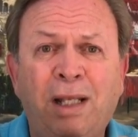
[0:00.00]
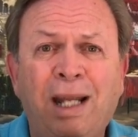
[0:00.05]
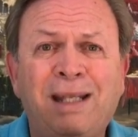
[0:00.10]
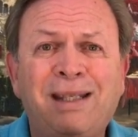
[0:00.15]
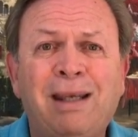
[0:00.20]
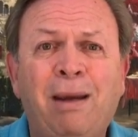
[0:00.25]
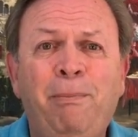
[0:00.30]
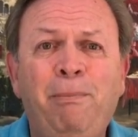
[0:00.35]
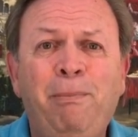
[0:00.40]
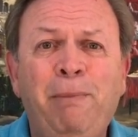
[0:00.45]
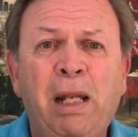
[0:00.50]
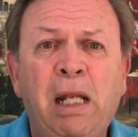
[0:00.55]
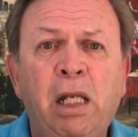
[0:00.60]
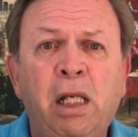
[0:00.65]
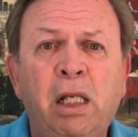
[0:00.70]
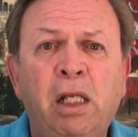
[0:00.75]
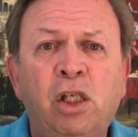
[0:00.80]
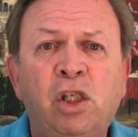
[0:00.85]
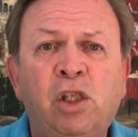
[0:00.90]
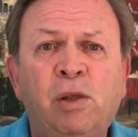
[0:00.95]
That's 1
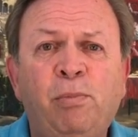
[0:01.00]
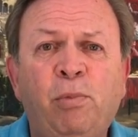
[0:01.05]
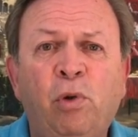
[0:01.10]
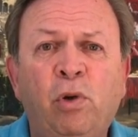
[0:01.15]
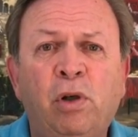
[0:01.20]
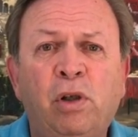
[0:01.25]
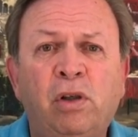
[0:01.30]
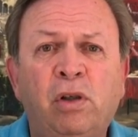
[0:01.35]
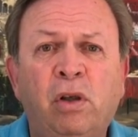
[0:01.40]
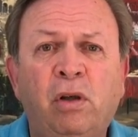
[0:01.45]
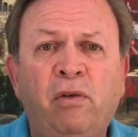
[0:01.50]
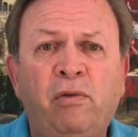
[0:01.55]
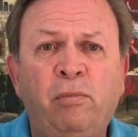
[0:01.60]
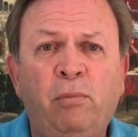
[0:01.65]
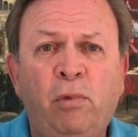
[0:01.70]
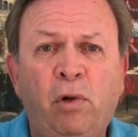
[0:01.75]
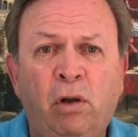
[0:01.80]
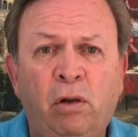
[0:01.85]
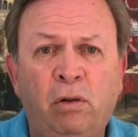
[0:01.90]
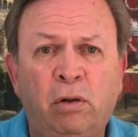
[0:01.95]
million spores of
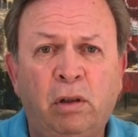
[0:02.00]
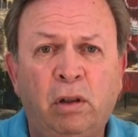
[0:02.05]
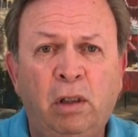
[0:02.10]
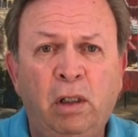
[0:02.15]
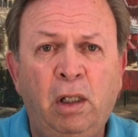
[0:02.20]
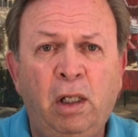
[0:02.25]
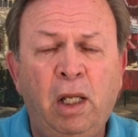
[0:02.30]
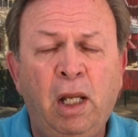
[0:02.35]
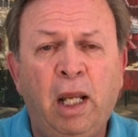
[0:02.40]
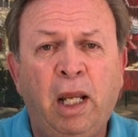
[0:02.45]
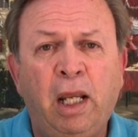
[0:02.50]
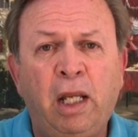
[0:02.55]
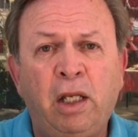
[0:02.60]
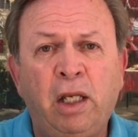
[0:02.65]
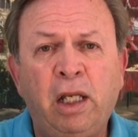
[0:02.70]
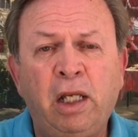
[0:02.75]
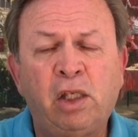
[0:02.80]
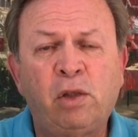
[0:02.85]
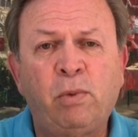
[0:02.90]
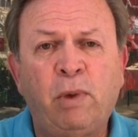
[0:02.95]
mold. And
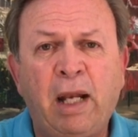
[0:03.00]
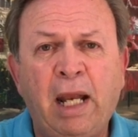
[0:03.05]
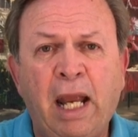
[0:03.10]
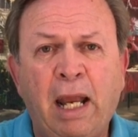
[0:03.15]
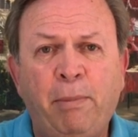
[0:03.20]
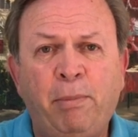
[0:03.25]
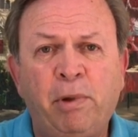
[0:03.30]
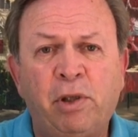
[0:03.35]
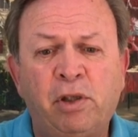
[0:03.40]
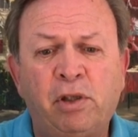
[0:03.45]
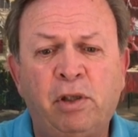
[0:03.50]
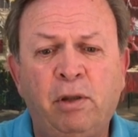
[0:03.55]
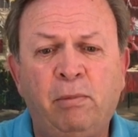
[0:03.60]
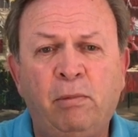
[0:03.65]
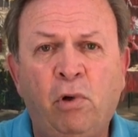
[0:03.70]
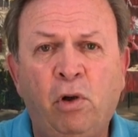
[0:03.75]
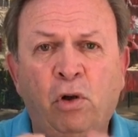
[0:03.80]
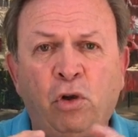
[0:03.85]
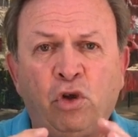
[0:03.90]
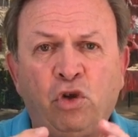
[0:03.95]
here's what happens. The
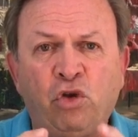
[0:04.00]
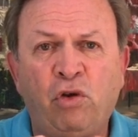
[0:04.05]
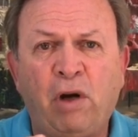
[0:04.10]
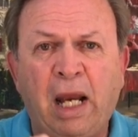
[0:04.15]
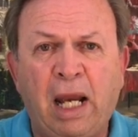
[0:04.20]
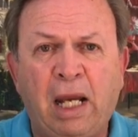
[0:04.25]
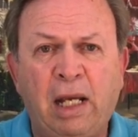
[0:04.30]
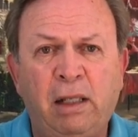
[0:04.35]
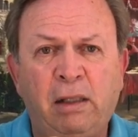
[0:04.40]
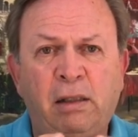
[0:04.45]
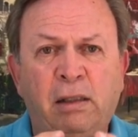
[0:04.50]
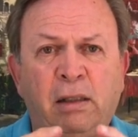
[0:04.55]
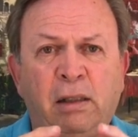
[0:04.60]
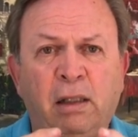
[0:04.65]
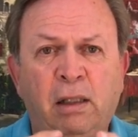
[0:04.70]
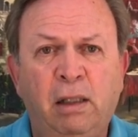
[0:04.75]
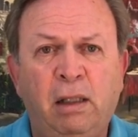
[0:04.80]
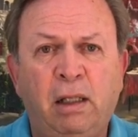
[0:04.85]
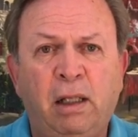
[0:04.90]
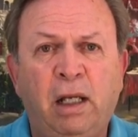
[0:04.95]
mold dries,
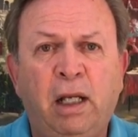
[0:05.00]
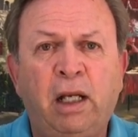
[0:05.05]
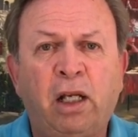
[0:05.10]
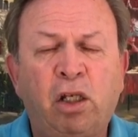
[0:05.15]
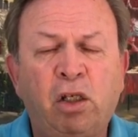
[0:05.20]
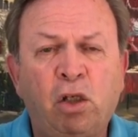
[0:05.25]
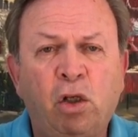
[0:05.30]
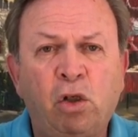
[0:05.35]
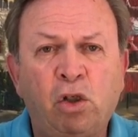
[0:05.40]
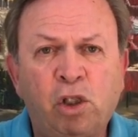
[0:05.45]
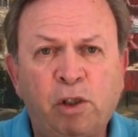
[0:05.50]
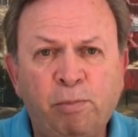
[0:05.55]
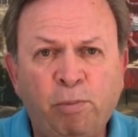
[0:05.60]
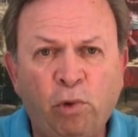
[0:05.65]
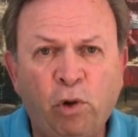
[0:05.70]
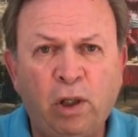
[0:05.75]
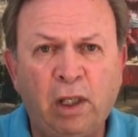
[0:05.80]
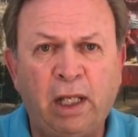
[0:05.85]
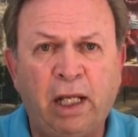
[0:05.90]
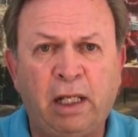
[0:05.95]
and it
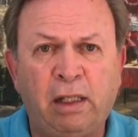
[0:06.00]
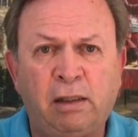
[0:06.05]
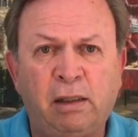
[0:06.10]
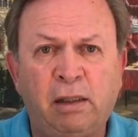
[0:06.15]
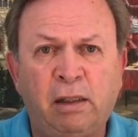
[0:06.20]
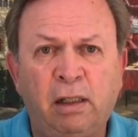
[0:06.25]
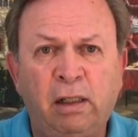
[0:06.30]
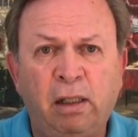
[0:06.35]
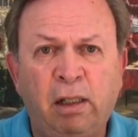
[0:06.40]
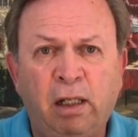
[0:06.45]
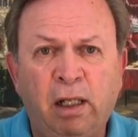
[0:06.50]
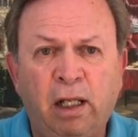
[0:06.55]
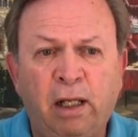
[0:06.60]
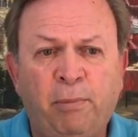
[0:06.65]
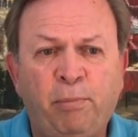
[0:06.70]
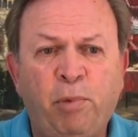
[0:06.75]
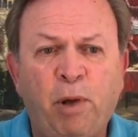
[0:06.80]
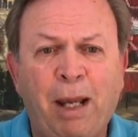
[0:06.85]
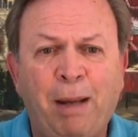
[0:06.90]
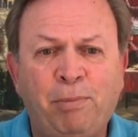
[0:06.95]
sporulates, and
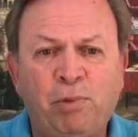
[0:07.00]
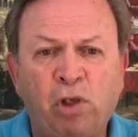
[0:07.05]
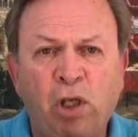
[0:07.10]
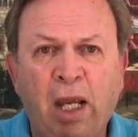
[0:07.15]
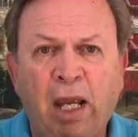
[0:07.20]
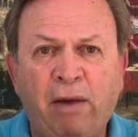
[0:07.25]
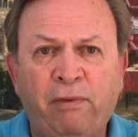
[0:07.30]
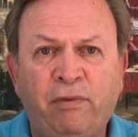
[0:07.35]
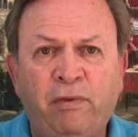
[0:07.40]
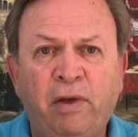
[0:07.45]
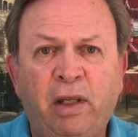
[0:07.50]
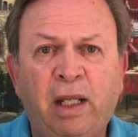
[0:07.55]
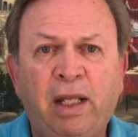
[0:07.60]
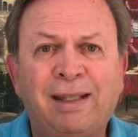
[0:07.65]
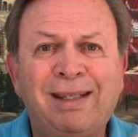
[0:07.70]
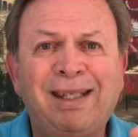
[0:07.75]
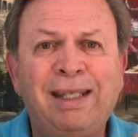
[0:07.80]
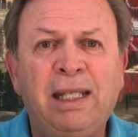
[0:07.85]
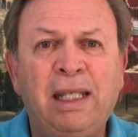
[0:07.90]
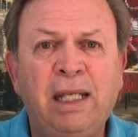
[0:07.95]
it pops off.
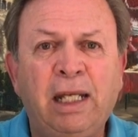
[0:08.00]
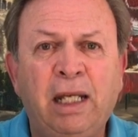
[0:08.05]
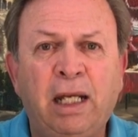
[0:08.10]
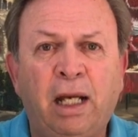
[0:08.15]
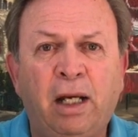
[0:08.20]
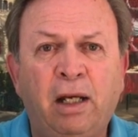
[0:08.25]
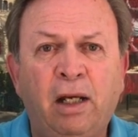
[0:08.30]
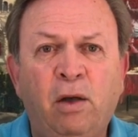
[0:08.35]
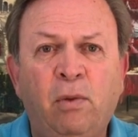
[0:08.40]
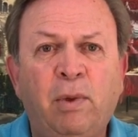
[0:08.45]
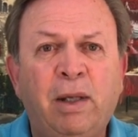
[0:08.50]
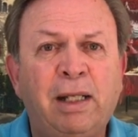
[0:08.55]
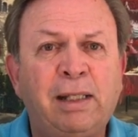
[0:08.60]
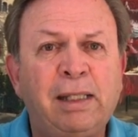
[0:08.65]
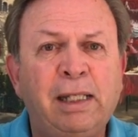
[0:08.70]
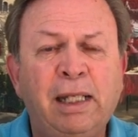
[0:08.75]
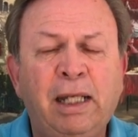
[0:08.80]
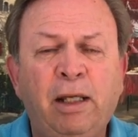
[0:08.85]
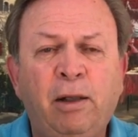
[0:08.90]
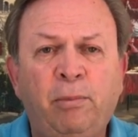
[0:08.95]
It's in the air. When
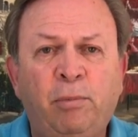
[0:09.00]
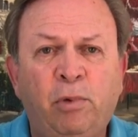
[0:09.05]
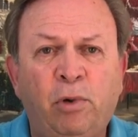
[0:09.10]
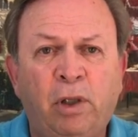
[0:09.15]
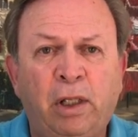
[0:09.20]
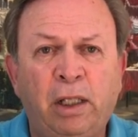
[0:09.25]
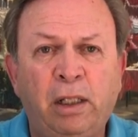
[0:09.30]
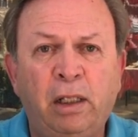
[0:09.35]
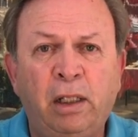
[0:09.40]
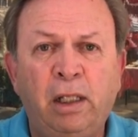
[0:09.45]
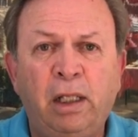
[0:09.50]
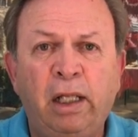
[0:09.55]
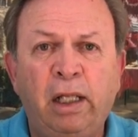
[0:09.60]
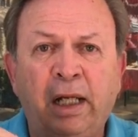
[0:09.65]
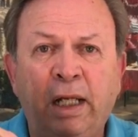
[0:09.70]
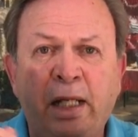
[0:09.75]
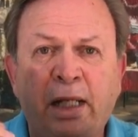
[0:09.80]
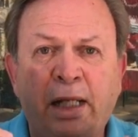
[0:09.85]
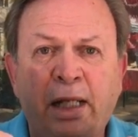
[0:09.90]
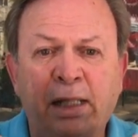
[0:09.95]
it's airborne,
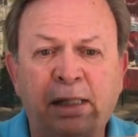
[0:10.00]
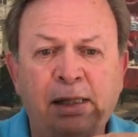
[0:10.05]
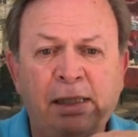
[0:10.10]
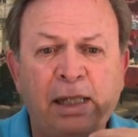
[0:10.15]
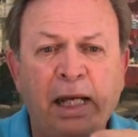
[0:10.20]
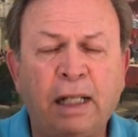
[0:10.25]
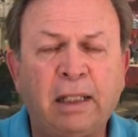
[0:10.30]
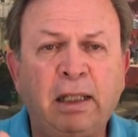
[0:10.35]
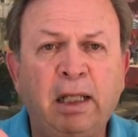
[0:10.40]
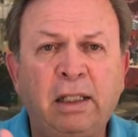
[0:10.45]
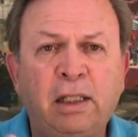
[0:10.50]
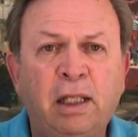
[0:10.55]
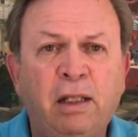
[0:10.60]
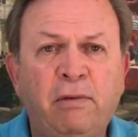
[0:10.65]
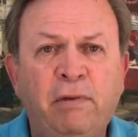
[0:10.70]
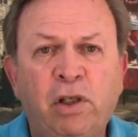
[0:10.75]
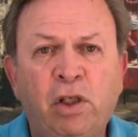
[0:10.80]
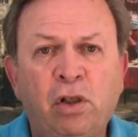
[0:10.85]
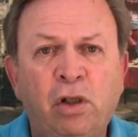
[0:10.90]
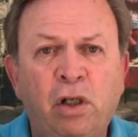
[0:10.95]
it gets sucked into
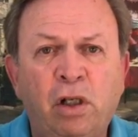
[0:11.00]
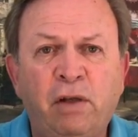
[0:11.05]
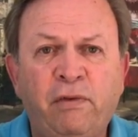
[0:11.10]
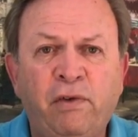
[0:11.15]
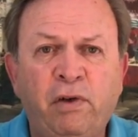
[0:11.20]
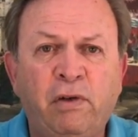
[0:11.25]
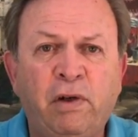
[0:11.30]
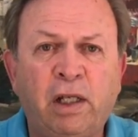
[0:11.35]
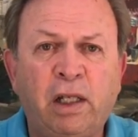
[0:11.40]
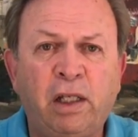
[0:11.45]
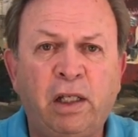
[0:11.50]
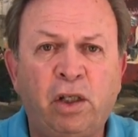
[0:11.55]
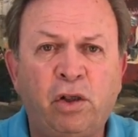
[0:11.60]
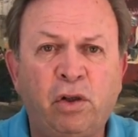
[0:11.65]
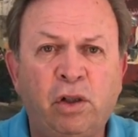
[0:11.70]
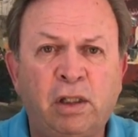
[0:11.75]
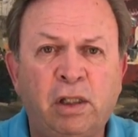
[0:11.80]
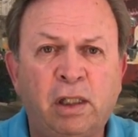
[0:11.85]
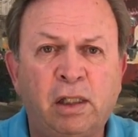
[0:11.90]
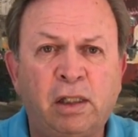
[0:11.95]
the return of your air
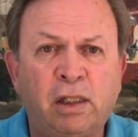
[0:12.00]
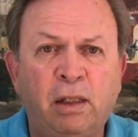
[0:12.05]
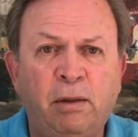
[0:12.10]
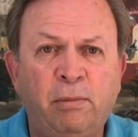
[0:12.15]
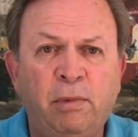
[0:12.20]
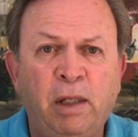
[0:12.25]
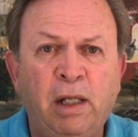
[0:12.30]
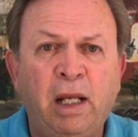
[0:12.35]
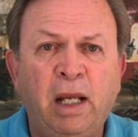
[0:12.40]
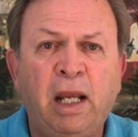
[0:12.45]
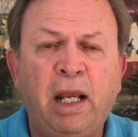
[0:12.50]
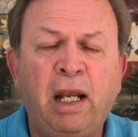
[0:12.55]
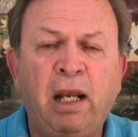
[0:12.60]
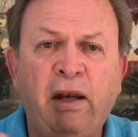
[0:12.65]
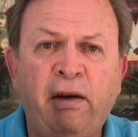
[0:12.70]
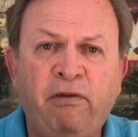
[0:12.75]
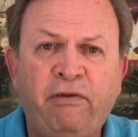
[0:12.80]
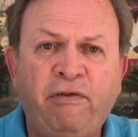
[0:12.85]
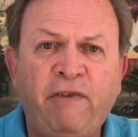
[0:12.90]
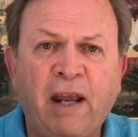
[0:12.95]
conditioning system and
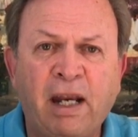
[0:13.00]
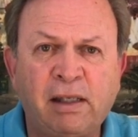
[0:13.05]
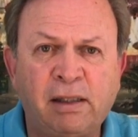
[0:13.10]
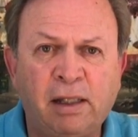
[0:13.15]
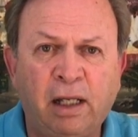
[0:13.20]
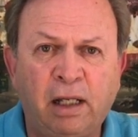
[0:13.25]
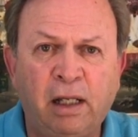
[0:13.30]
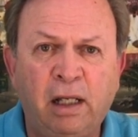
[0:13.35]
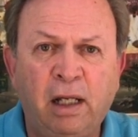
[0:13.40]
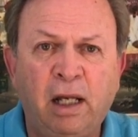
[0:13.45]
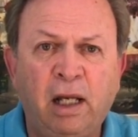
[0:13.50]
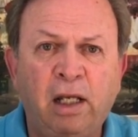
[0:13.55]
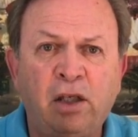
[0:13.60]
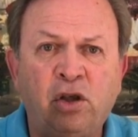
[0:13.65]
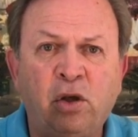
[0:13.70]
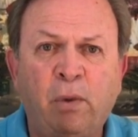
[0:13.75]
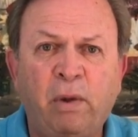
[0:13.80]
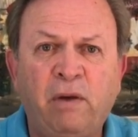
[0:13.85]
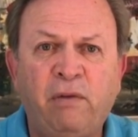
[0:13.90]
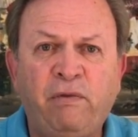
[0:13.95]
infects it.
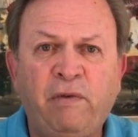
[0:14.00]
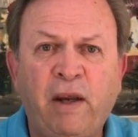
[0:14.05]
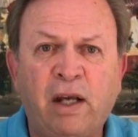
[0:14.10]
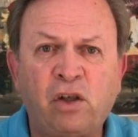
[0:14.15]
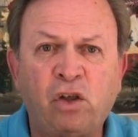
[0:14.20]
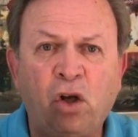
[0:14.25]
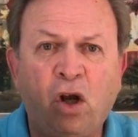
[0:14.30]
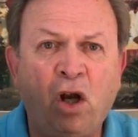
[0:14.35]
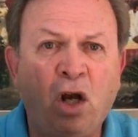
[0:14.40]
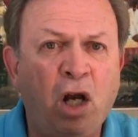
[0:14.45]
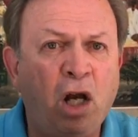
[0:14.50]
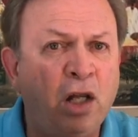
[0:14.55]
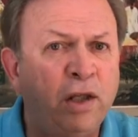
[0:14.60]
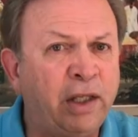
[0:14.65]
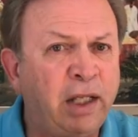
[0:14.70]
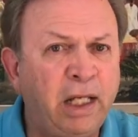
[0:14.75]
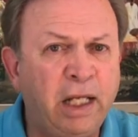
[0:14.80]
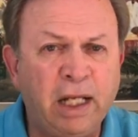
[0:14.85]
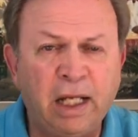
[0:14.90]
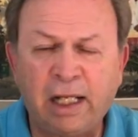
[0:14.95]
So it infects all
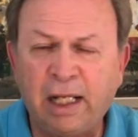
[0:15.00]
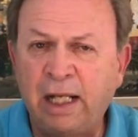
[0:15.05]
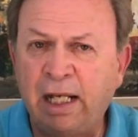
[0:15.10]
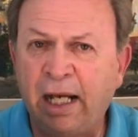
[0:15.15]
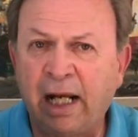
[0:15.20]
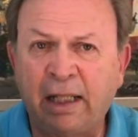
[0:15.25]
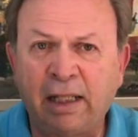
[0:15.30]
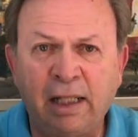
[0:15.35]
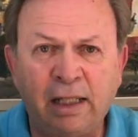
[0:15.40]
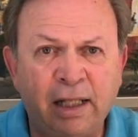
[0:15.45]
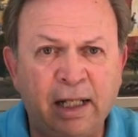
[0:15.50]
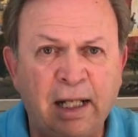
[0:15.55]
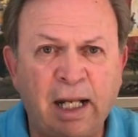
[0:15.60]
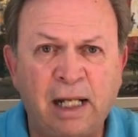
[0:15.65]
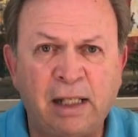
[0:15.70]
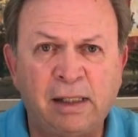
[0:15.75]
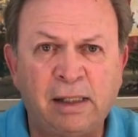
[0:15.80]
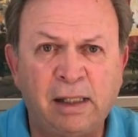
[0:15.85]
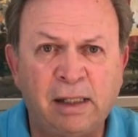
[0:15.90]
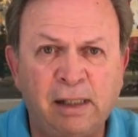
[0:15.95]
the air connected to
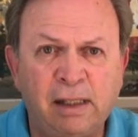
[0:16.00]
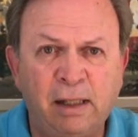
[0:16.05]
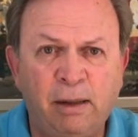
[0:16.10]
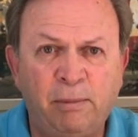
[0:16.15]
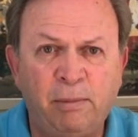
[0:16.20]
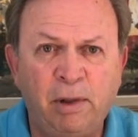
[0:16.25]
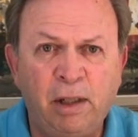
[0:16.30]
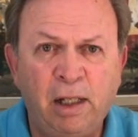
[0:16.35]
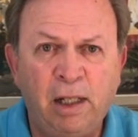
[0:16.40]
that system.